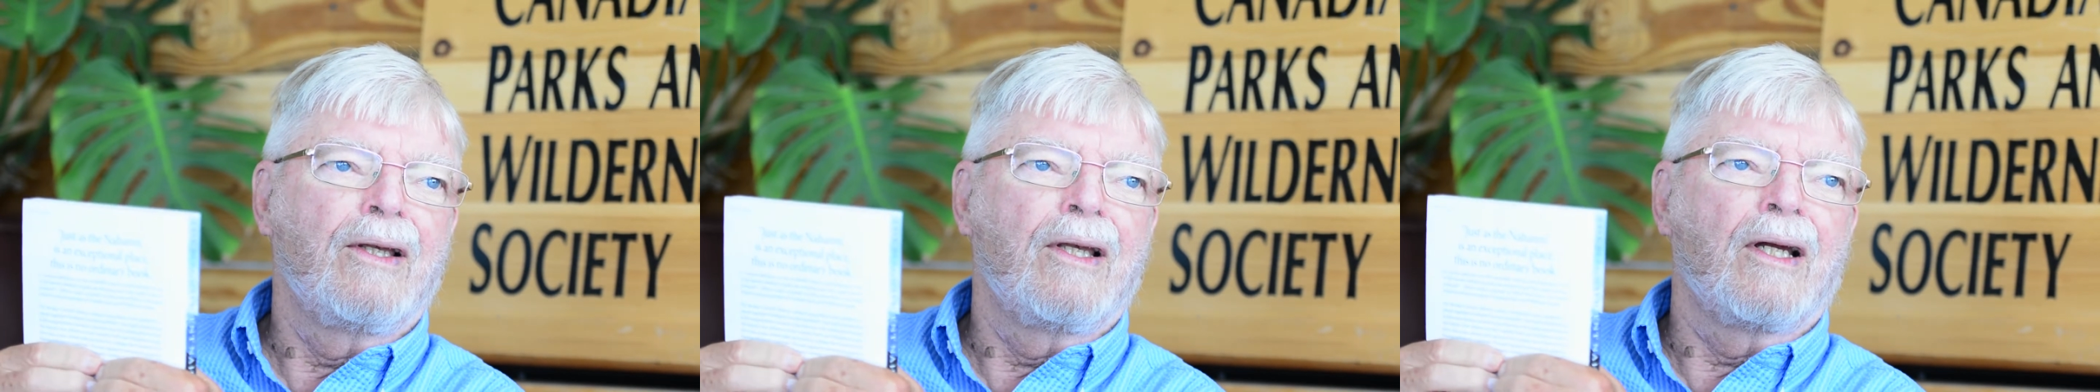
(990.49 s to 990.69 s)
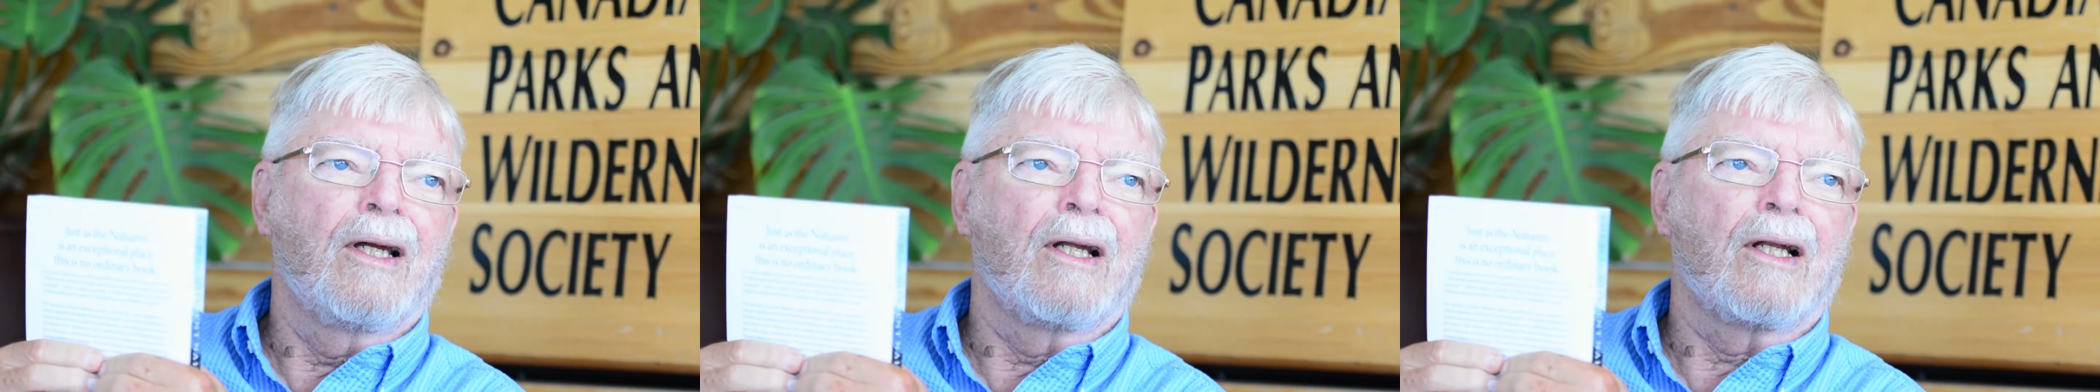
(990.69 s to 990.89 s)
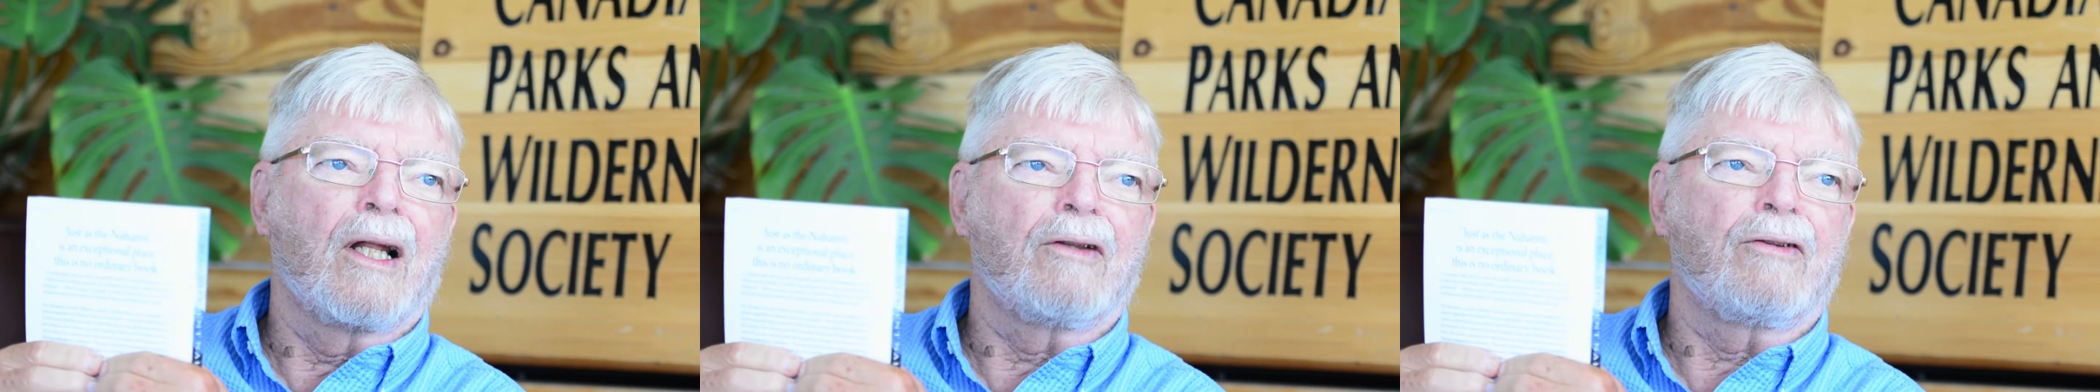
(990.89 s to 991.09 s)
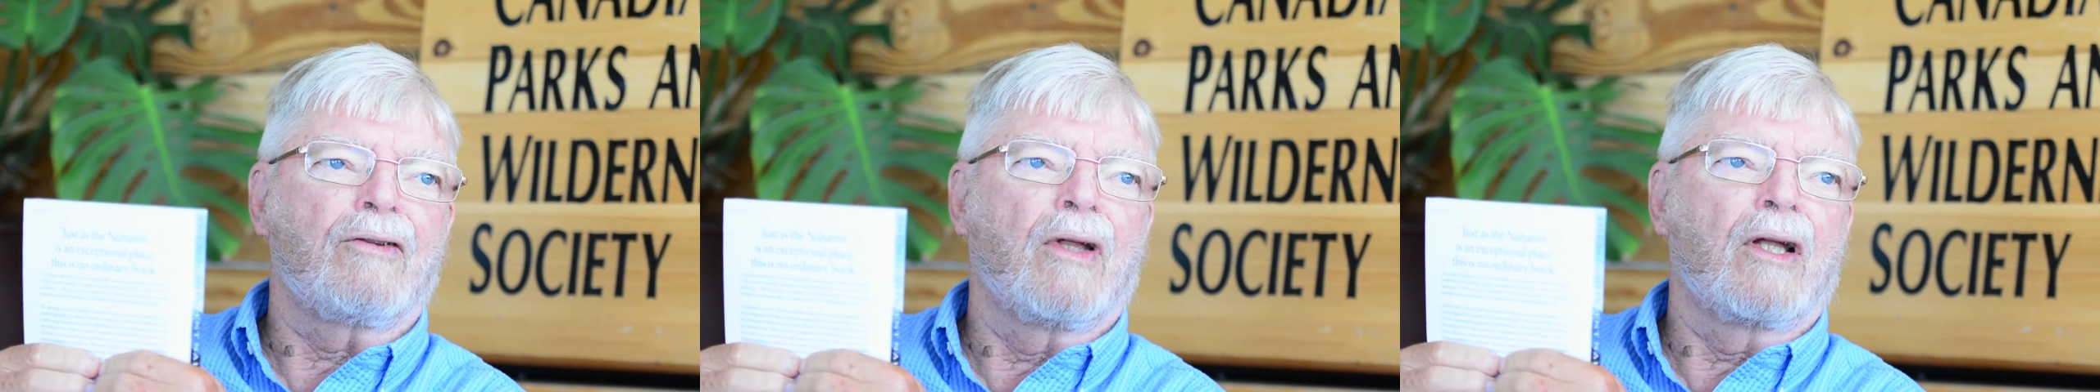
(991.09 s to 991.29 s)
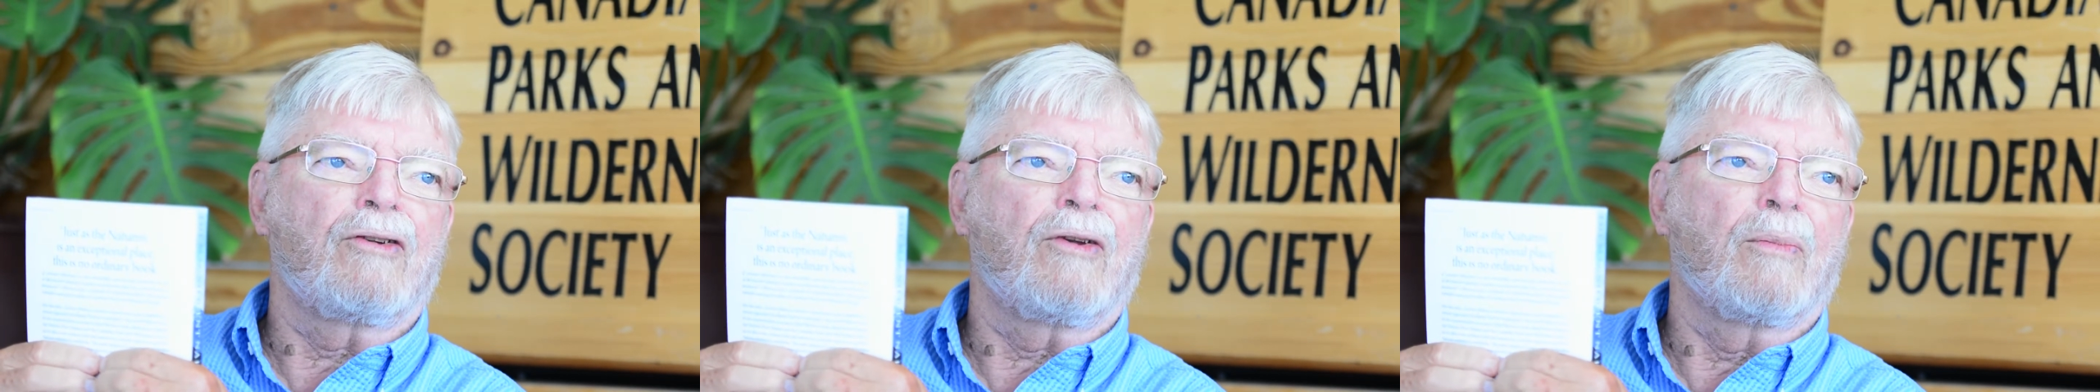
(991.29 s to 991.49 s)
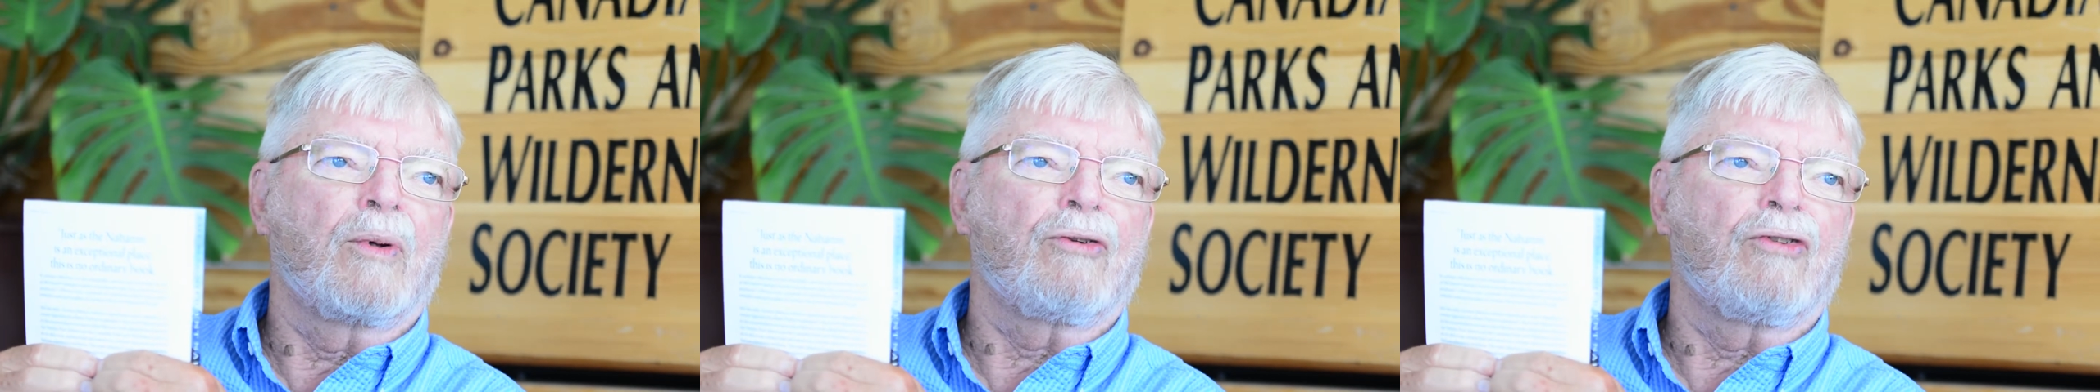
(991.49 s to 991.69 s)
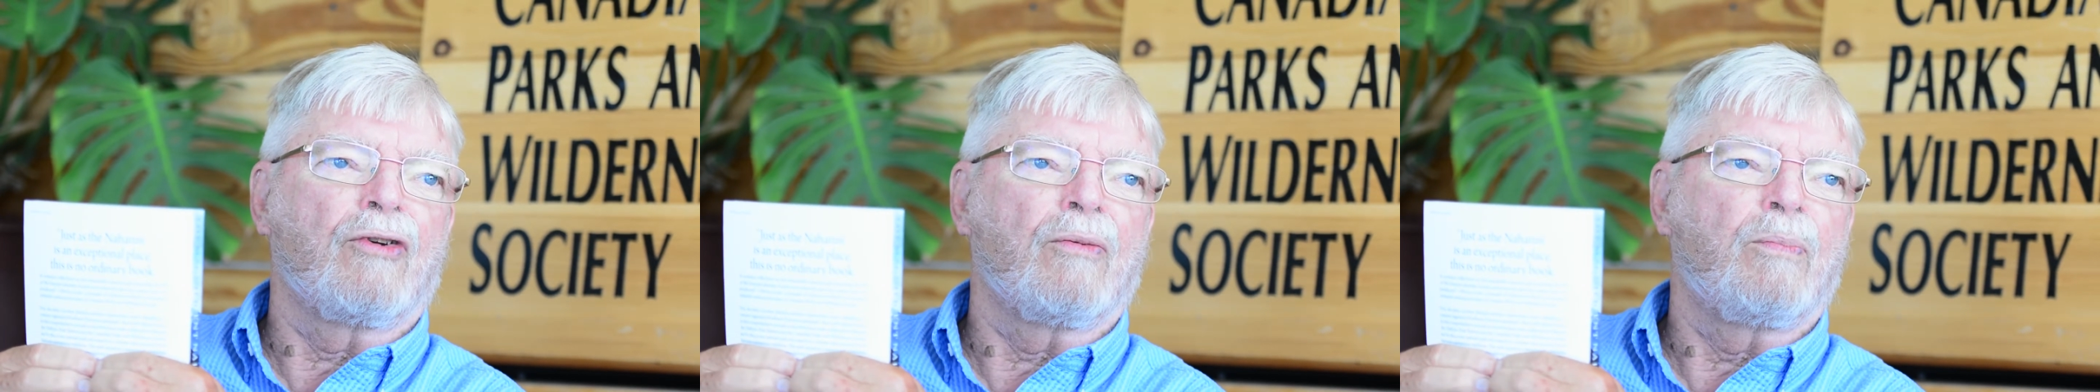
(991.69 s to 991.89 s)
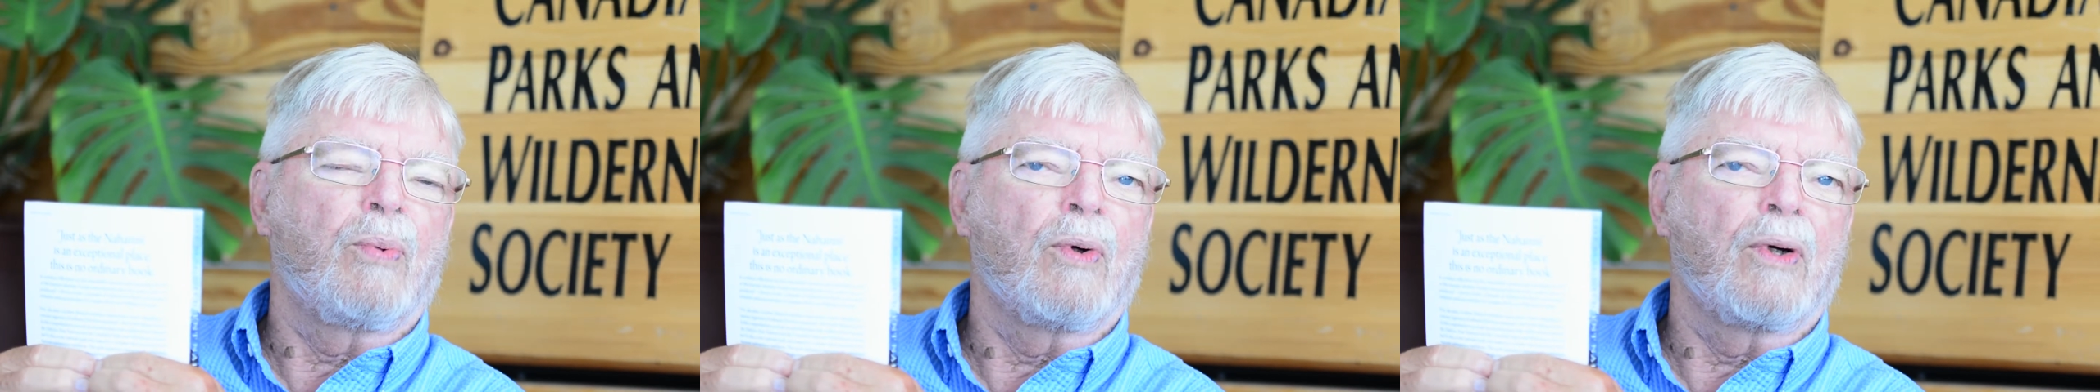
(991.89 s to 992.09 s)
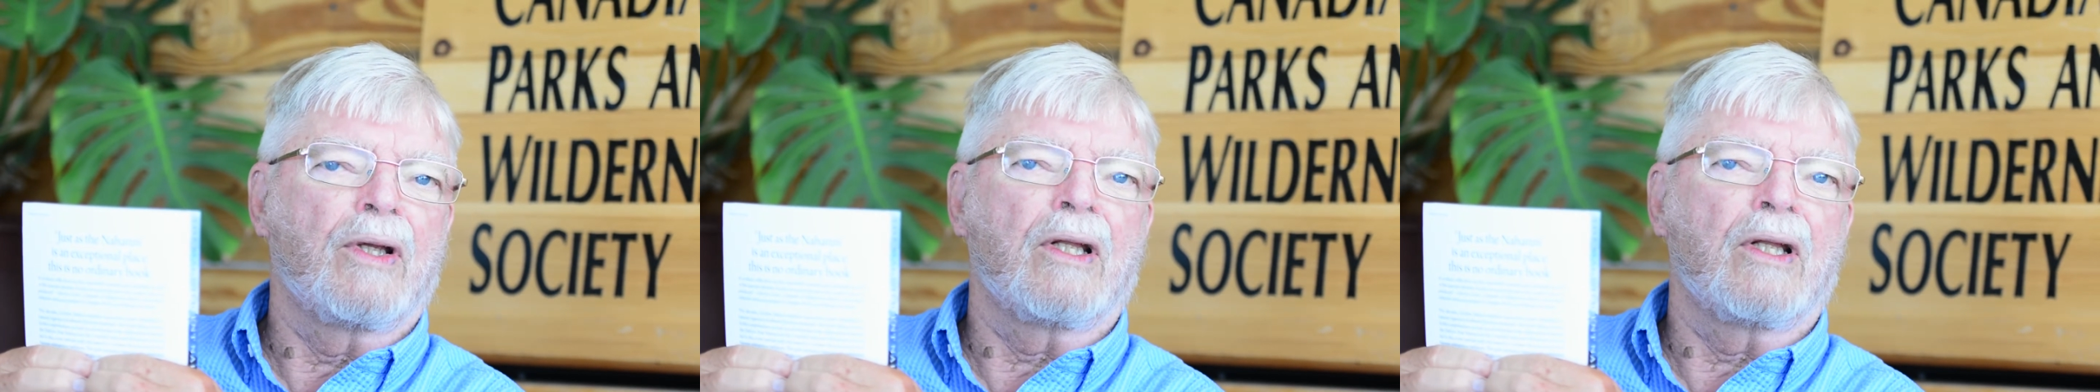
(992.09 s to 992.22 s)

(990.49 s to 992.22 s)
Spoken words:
And I thought to myself, boy,